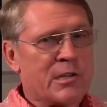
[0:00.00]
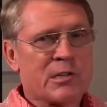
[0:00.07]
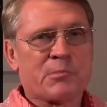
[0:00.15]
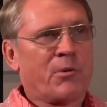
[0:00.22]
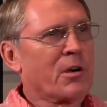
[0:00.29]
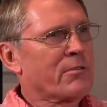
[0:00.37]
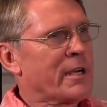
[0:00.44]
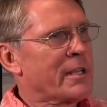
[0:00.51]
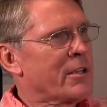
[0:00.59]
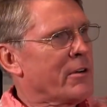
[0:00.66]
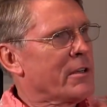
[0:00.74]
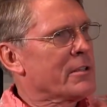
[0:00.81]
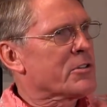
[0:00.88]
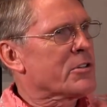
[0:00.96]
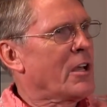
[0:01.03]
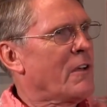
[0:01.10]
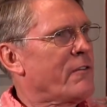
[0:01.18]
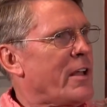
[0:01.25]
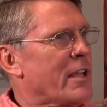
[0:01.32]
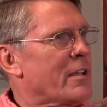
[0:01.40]
his book right there on the
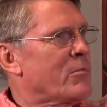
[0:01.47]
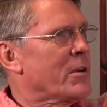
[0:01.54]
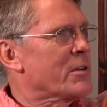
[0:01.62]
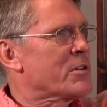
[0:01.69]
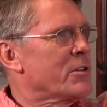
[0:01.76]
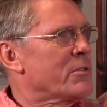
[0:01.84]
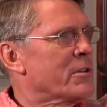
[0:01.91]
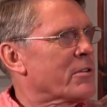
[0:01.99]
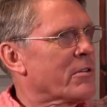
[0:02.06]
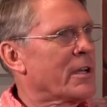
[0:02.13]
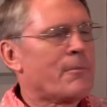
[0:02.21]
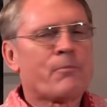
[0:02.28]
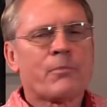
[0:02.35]
shelf, volume 1, 2, and 3